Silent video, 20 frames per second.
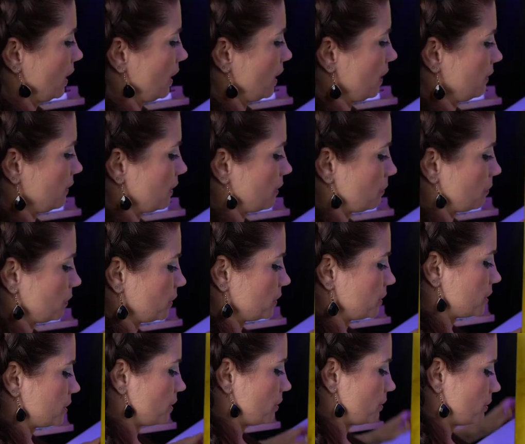And then we'll
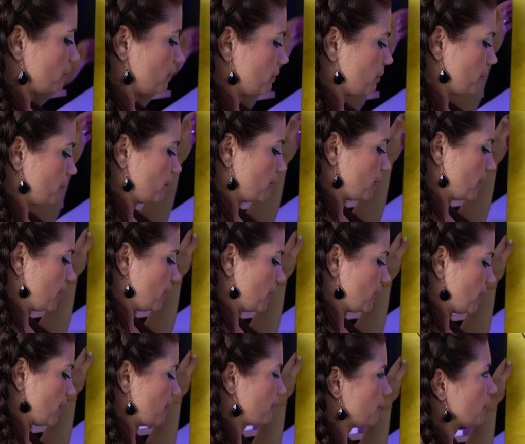do
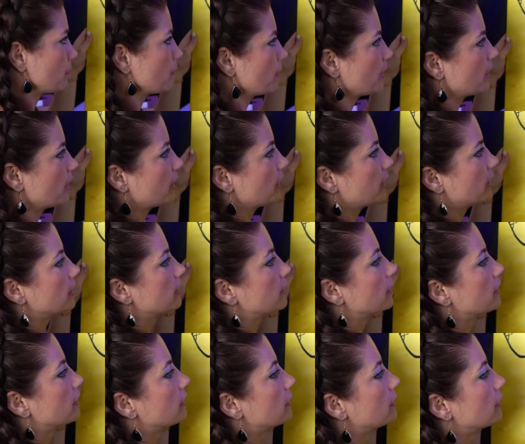another
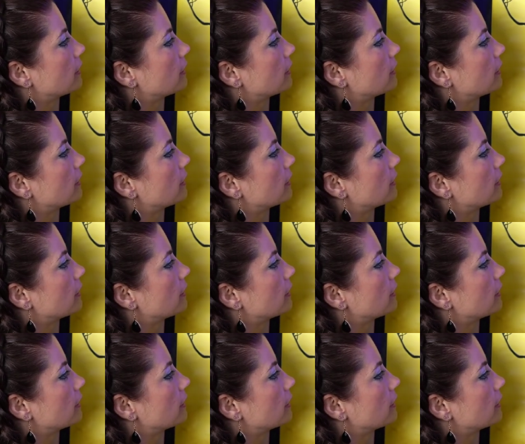one